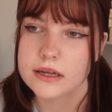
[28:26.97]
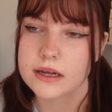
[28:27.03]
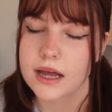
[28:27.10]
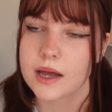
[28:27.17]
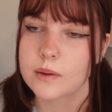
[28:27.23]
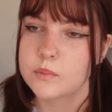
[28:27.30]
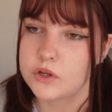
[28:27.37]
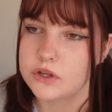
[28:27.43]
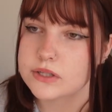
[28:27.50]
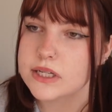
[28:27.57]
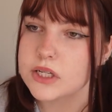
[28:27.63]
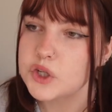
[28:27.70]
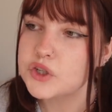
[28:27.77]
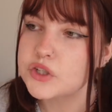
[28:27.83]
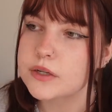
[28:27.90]
I'm using
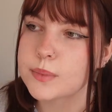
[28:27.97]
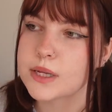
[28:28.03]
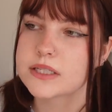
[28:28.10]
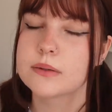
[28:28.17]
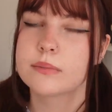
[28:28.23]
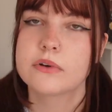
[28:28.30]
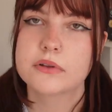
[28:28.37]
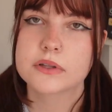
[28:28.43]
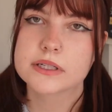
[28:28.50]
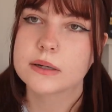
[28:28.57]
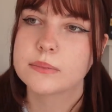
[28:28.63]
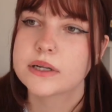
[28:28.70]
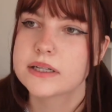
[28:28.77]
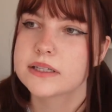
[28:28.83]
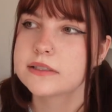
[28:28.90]
used to mess up all the time,
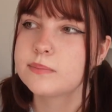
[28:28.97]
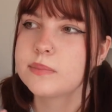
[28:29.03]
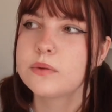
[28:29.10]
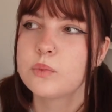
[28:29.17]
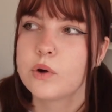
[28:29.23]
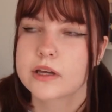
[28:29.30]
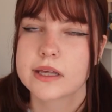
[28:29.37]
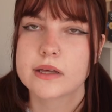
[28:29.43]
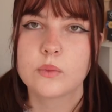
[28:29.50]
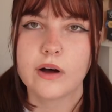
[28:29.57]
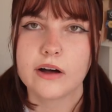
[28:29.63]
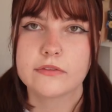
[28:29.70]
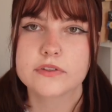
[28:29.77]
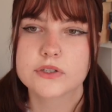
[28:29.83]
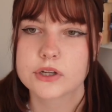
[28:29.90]
but it's been working well
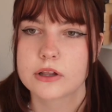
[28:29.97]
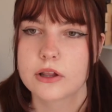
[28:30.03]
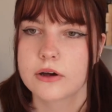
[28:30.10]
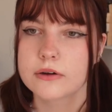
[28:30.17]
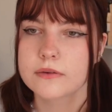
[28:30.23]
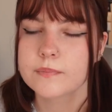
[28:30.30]
for so long.